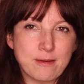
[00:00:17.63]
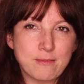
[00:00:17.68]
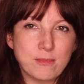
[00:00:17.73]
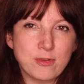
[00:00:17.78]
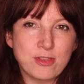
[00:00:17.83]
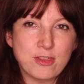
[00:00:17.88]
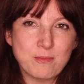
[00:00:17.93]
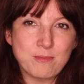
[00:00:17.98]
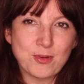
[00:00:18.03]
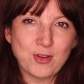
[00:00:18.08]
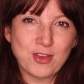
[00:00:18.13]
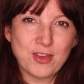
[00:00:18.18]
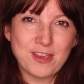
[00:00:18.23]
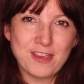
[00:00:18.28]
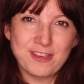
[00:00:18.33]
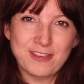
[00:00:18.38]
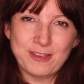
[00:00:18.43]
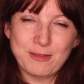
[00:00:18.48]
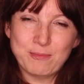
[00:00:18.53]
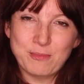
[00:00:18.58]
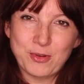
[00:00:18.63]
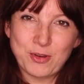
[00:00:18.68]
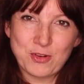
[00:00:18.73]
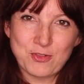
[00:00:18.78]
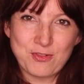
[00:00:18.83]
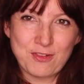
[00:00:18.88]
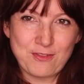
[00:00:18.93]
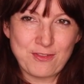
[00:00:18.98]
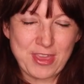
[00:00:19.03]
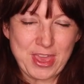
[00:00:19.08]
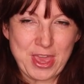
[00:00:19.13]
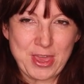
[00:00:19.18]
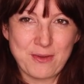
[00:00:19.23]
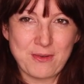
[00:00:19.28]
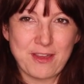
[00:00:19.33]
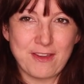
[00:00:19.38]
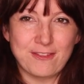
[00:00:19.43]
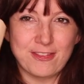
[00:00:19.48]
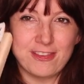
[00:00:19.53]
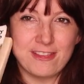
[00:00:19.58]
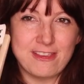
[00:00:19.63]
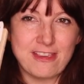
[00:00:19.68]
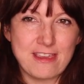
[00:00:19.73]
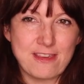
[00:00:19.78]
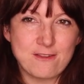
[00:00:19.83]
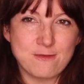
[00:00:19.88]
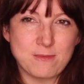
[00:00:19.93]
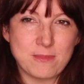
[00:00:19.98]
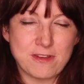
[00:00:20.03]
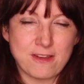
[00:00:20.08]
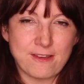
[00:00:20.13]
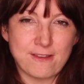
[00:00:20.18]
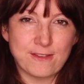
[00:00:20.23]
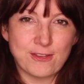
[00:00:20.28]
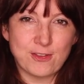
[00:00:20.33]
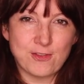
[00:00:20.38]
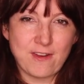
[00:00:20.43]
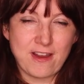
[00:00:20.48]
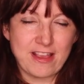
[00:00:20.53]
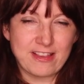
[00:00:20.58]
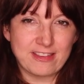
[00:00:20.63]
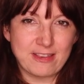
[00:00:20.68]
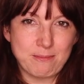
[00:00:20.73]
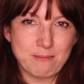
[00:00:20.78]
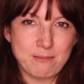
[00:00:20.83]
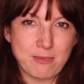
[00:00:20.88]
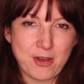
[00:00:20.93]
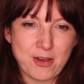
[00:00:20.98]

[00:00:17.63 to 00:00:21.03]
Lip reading: a Mother Booker's book review of Steve Biddulph's Raising